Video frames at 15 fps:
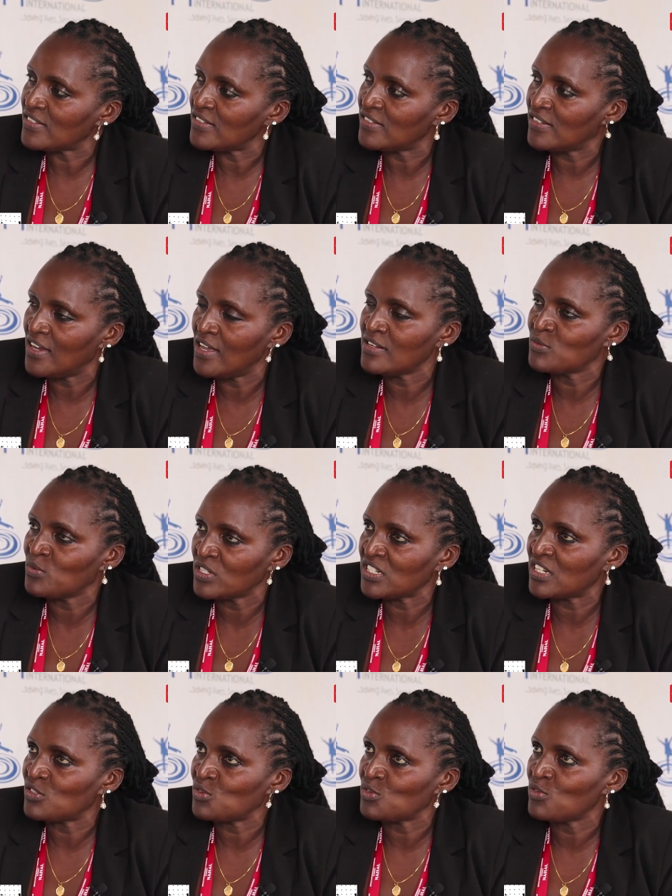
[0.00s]
And
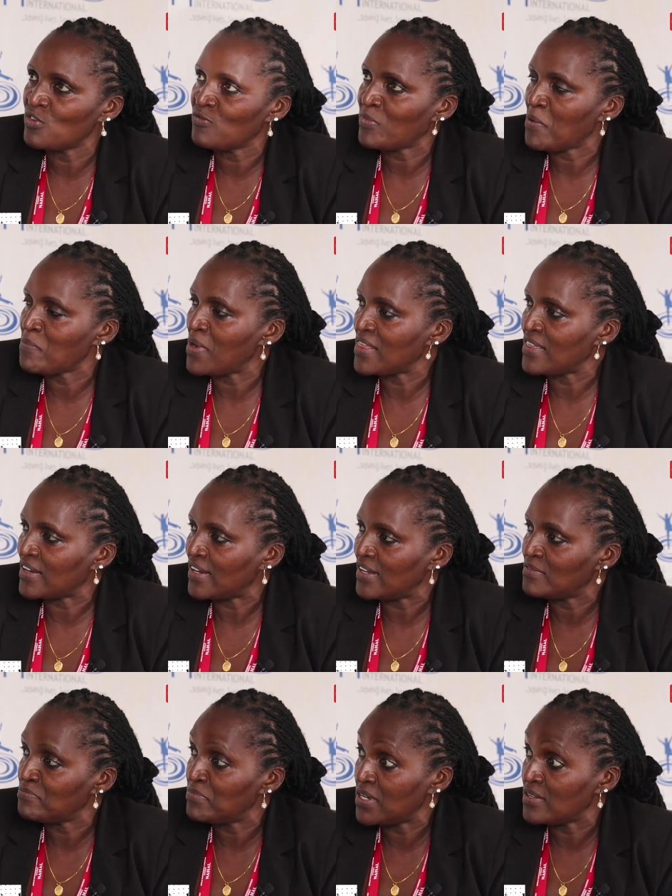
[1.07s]
wanted to know if my mother
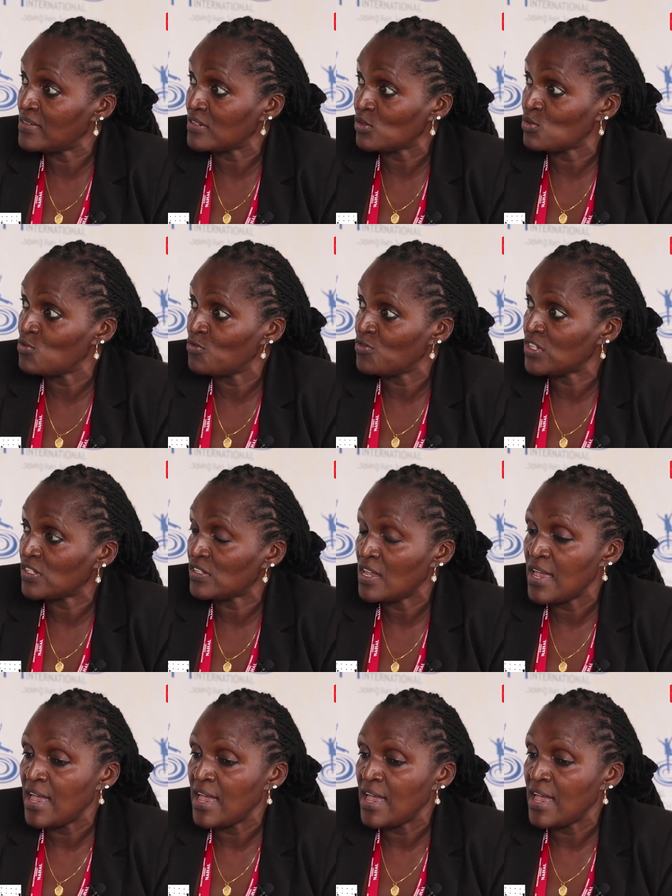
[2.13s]
can pay the school fees.